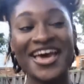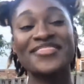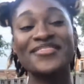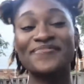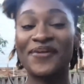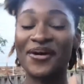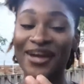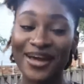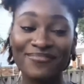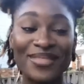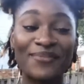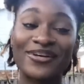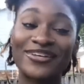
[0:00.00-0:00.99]
the program
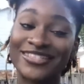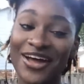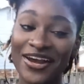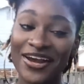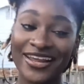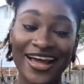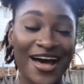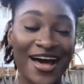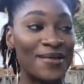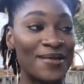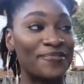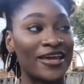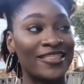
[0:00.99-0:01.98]
that we're starting
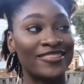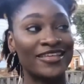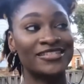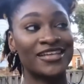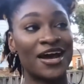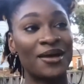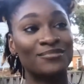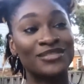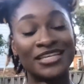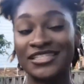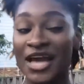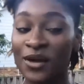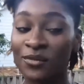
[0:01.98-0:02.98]
up, and this
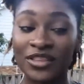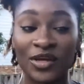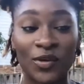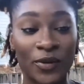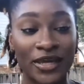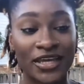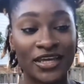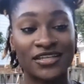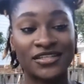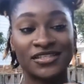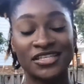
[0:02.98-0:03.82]
Tea Time with the Queens,